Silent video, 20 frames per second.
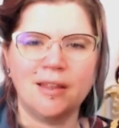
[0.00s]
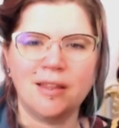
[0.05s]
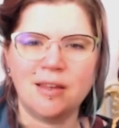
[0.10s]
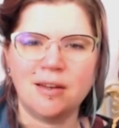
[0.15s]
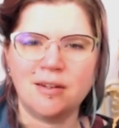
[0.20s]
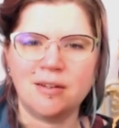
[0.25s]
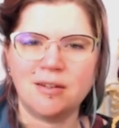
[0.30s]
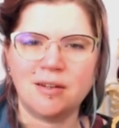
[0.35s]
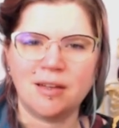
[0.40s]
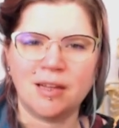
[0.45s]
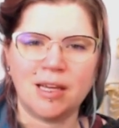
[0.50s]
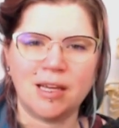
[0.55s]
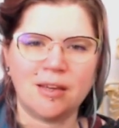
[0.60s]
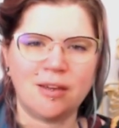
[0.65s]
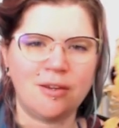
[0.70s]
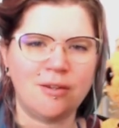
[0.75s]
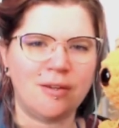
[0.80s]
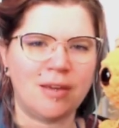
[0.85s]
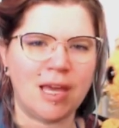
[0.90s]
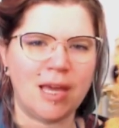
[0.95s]
there
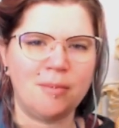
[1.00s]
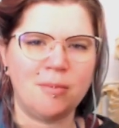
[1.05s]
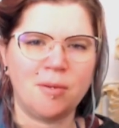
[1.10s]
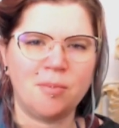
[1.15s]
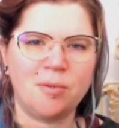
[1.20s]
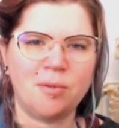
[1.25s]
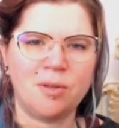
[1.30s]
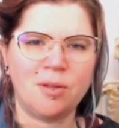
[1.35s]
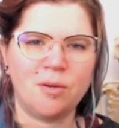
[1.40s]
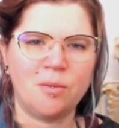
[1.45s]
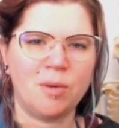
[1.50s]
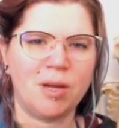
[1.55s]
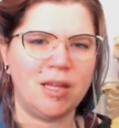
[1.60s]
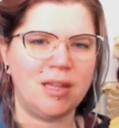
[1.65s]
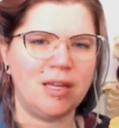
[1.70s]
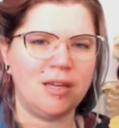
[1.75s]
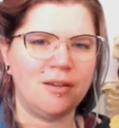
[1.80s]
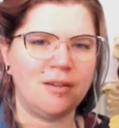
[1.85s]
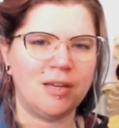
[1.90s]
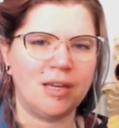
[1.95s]
you came up with a way
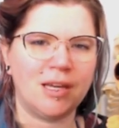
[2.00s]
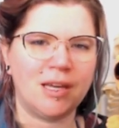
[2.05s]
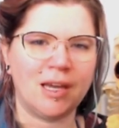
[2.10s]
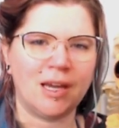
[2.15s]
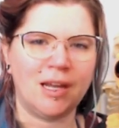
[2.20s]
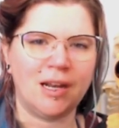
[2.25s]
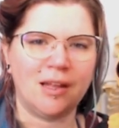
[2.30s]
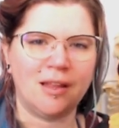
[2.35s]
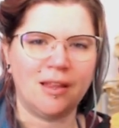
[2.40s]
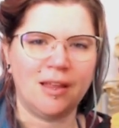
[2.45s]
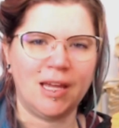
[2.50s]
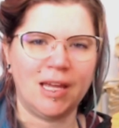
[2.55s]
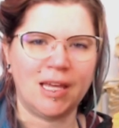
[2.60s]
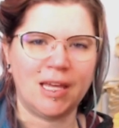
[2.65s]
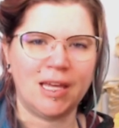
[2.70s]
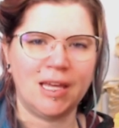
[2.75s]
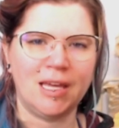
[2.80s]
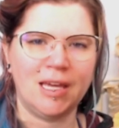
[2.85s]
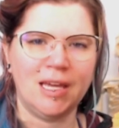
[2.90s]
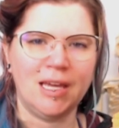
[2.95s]
that you could kind of
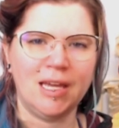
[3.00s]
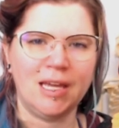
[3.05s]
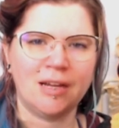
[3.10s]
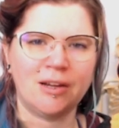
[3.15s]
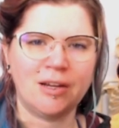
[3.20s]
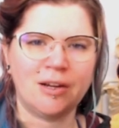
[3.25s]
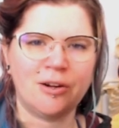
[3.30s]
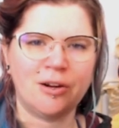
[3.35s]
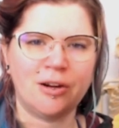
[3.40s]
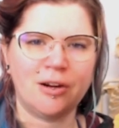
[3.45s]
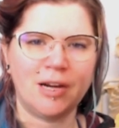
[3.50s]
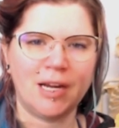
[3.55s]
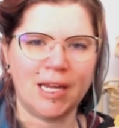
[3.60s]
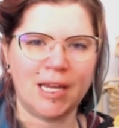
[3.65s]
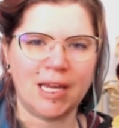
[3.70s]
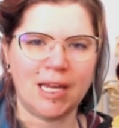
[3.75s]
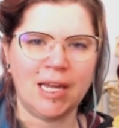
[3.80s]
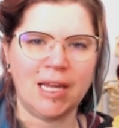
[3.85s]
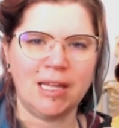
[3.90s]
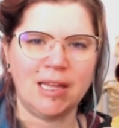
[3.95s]

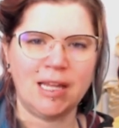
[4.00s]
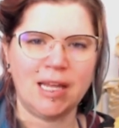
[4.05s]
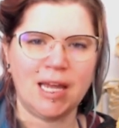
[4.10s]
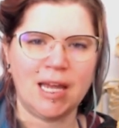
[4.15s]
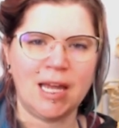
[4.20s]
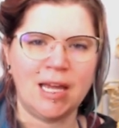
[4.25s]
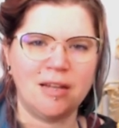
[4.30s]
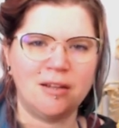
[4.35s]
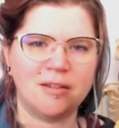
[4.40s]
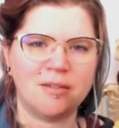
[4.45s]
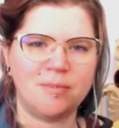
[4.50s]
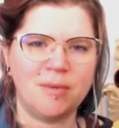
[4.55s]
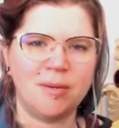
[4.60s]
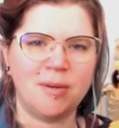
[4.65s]
crink in the ends.